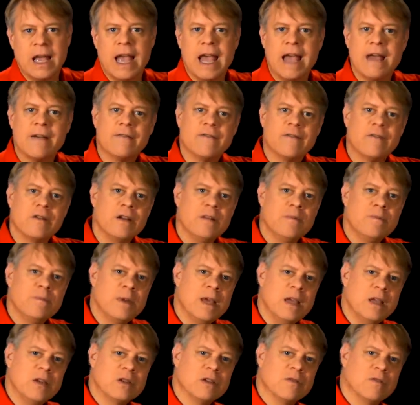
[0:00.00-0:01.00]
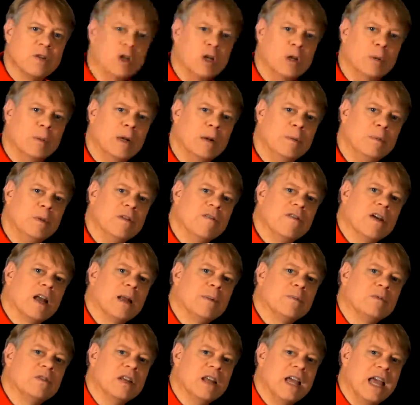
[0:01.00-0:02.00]
Every piece of aluminum
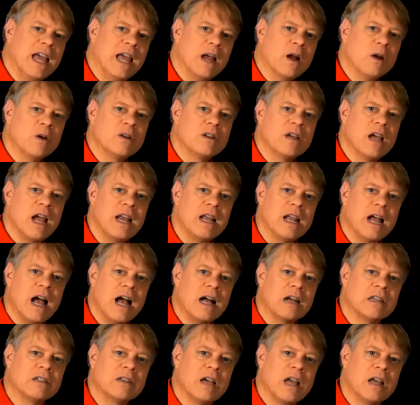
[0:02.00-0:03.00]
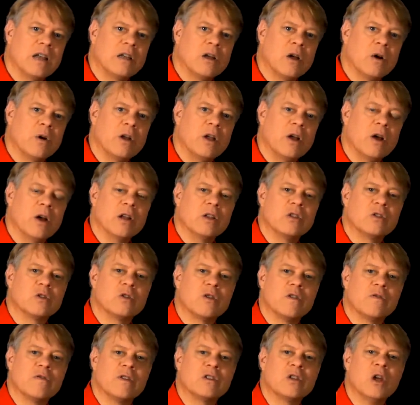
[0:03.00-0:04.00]
develops an airtight oxide coating on its
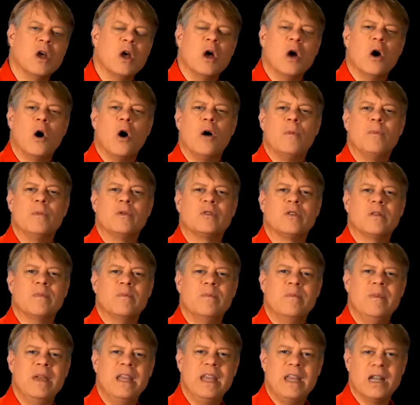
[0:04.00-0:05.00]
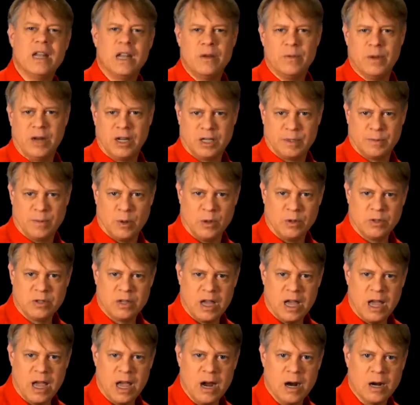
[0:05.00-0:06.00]
surface almost immediately when exposed
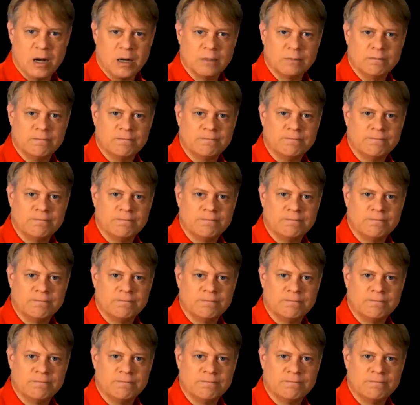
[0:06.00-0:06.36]
to air.